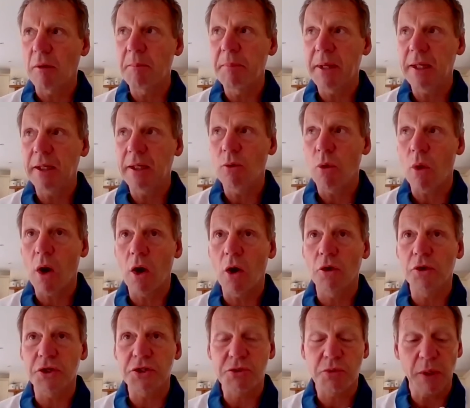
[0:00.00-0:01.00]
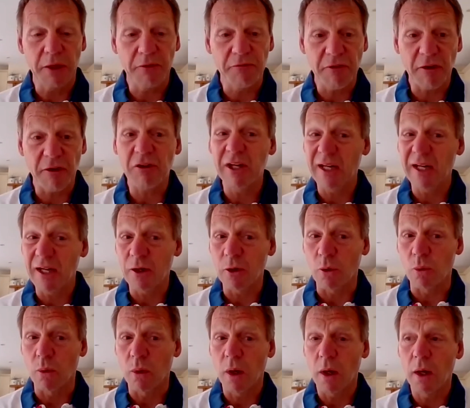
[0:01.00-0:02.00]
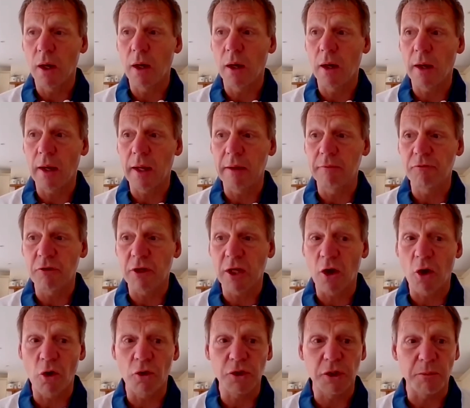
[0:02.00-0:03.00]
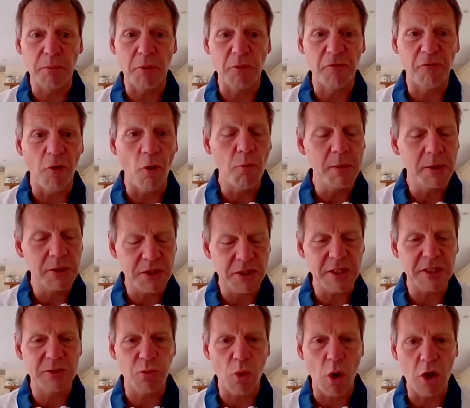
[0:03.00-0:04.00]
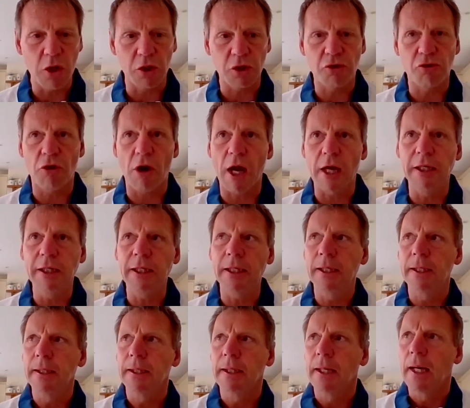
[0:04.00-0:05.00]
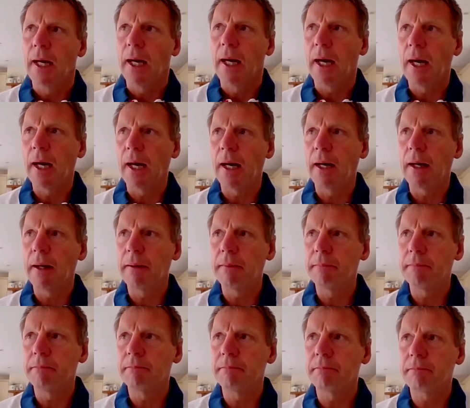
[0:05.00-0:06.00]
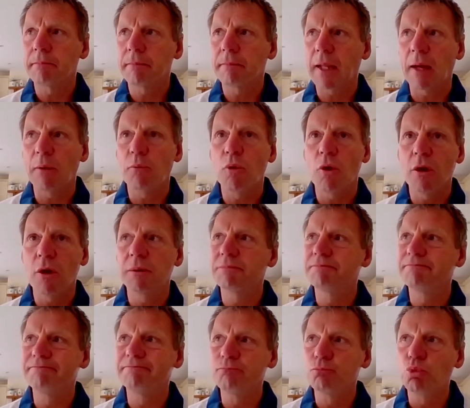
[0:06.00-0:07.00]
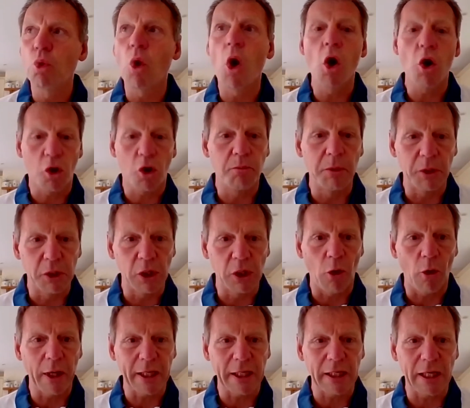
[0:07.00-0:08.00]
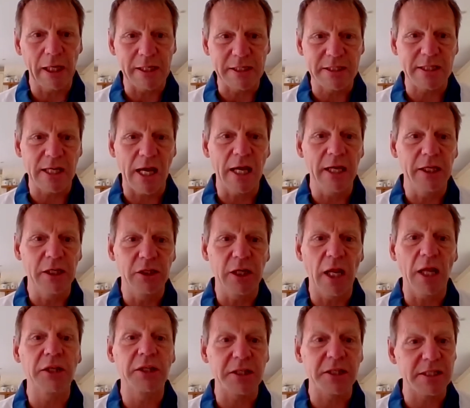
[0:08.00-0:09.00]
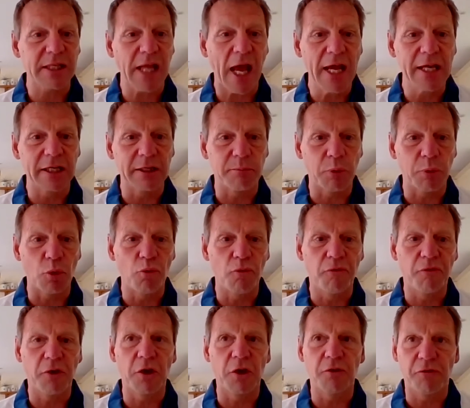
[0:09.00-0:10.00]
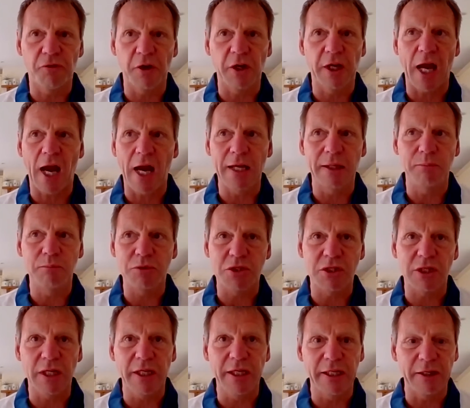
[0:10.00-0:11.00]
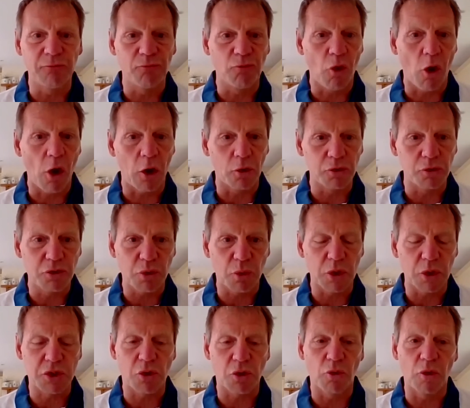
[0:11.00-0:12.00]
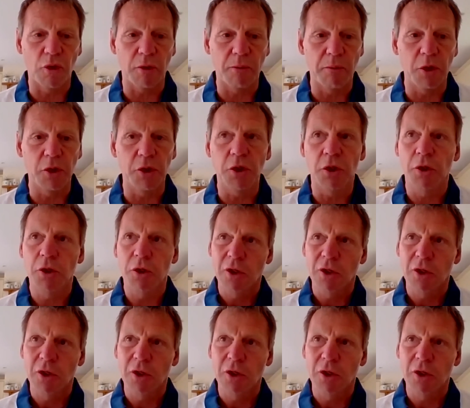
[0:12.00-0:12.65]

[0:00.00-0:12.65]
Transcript: I'm being quite honest with you, very little in regard. The performances weren't great. They were workmanlike, let's say, and understandable for games leading right onto a tournament.